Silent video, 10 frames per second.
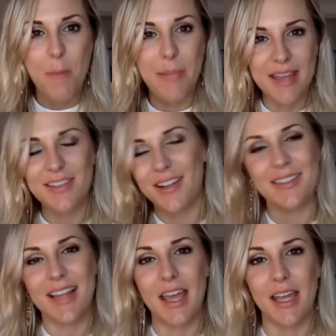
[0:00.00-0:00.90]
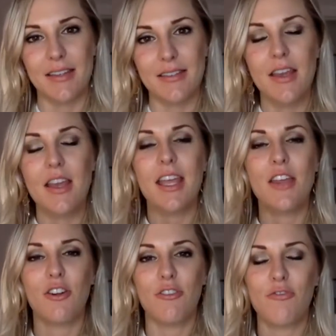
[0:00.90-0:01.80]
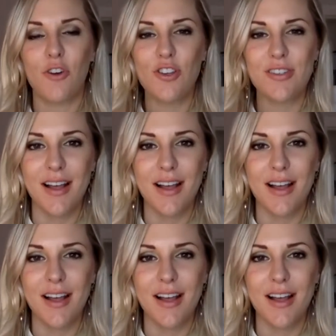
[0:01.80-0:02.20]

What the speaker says: based on science, in their first